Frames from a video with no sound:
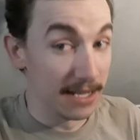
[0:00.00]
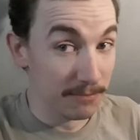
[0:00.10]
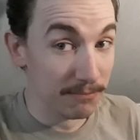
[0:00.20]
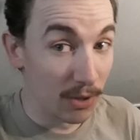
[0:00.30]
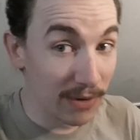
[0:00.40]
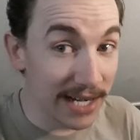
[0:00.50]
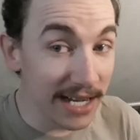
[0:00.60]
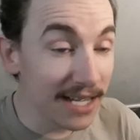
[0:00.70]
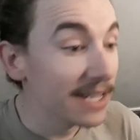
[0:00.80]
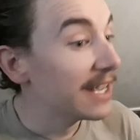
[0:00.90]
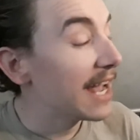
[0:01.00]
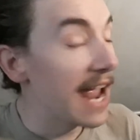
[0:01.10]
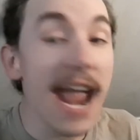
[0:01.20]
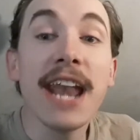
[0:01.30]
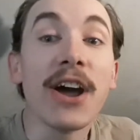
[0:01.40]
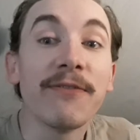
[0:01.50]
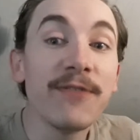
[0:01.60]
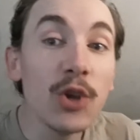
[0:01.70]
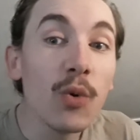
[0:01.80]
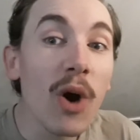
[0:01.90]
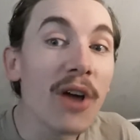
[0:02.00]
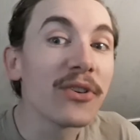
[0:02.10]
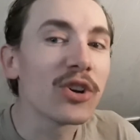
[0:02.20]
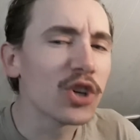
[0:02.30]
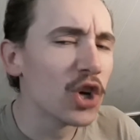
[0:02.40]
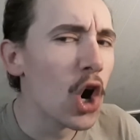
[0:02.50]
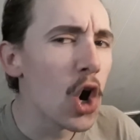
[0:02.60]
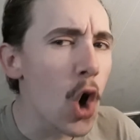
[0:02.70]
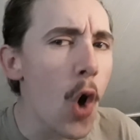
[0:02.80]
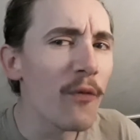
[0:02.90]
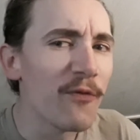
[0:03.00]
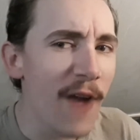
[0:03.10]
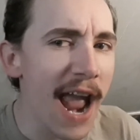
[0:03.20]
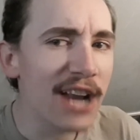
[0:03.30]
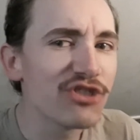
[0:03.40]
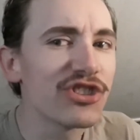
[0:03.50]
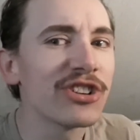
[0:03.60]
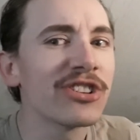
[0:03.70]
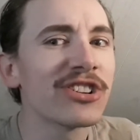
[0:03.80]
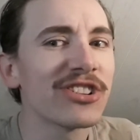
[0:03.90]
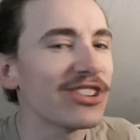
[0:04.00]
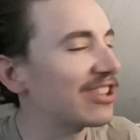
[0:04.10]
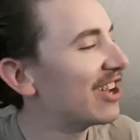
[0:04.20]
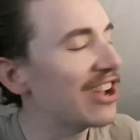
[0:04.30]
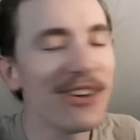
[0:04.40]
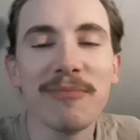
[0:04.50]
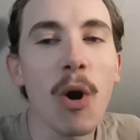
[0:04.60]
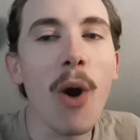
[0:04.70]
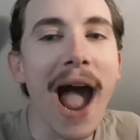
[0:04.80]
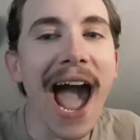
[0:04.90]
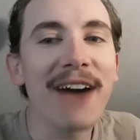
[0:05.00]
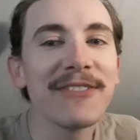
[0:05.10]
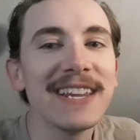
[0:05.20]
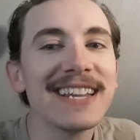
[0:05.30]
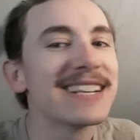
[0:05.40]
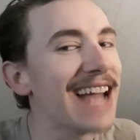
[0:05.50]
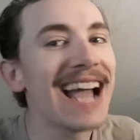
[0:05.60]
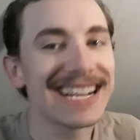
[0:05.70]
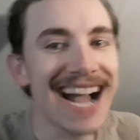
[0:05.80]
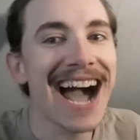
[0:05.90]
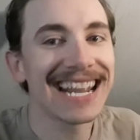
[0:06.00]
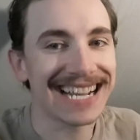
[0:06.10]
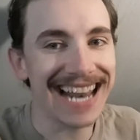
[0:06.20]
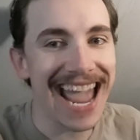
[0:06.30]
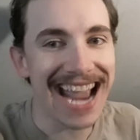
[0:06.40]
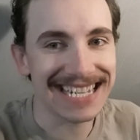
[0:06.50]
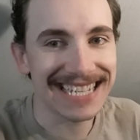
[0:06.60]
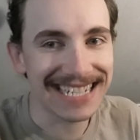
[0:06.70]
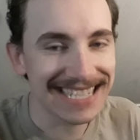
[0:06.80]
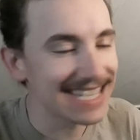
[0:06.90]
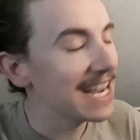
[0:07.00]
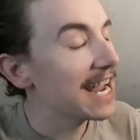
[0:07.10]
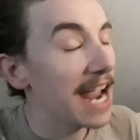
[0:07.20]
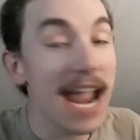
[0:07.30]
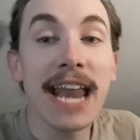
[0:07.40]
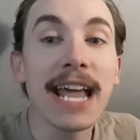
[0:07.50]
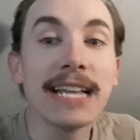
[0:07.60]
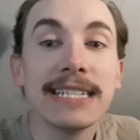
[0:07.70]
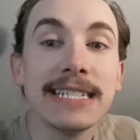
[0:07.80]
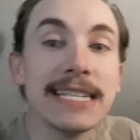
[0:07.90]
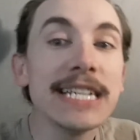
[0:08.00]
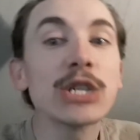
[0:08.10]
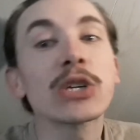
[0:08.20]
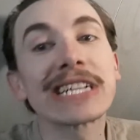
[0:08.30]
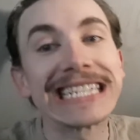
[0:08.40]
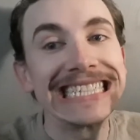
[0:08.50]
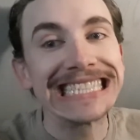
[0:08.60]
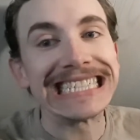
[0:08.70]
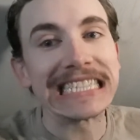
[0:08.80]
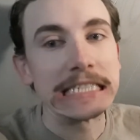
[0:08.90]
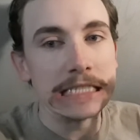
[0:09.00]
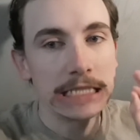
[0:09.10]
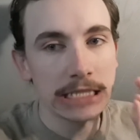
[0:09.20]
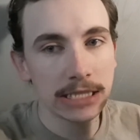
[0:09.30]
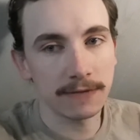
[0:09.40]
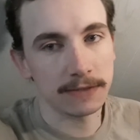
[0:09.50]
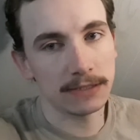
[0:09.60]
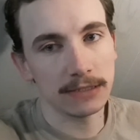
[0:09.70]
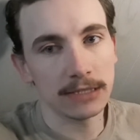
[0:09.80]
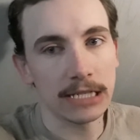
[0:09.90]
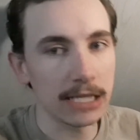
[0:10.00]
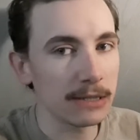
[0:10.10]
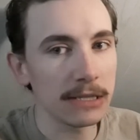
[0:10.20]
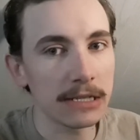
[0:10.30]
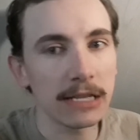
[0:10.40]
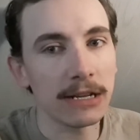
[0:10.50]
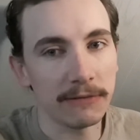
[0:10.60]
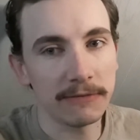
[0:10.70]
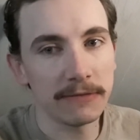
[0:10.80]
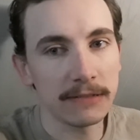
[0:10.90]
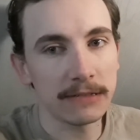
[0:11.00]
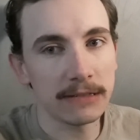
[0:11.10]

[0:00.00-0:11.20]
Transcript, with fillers: Maria, and a few other good old fashioned uh, Mojave iconic classics. And dear God in heaven, angry little elf.